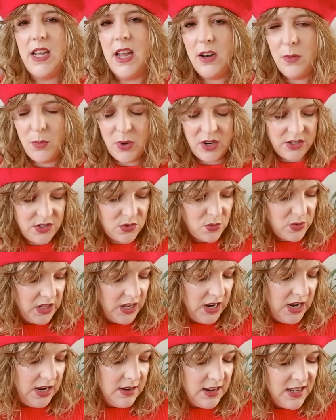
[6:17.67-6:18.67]
the end, but it's
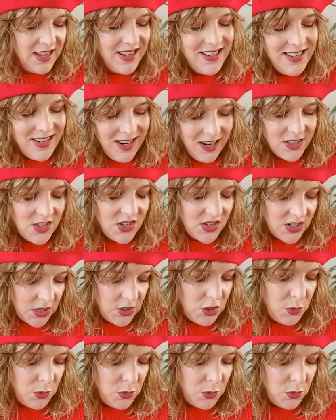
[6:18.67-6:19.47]
really not